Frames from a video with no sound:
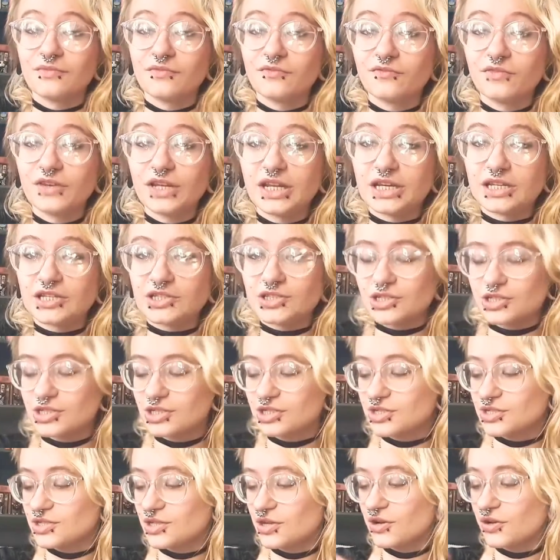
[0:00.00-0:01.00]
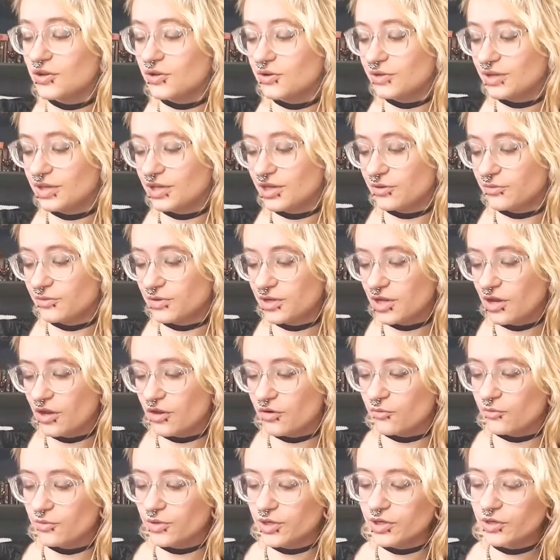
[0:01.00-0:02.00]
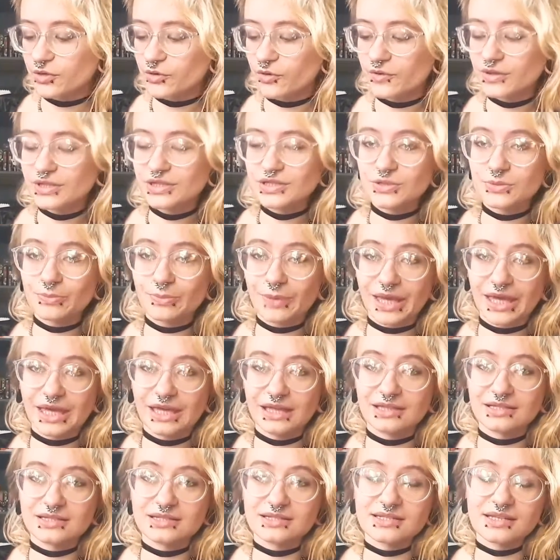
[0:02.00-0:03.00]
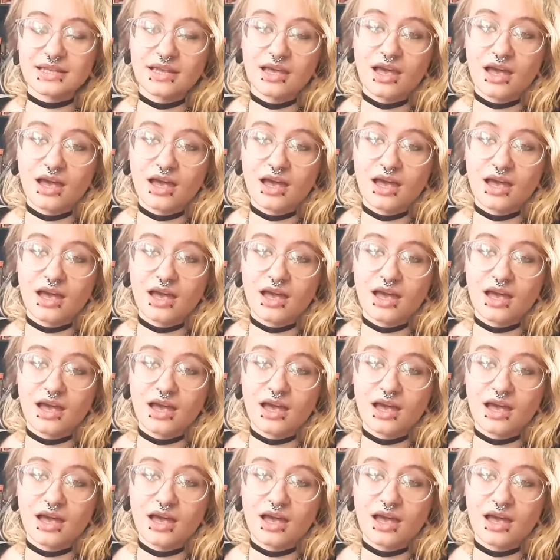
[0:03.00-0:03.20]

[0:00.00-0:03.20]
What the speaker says: finish. So here we go. We're going to paint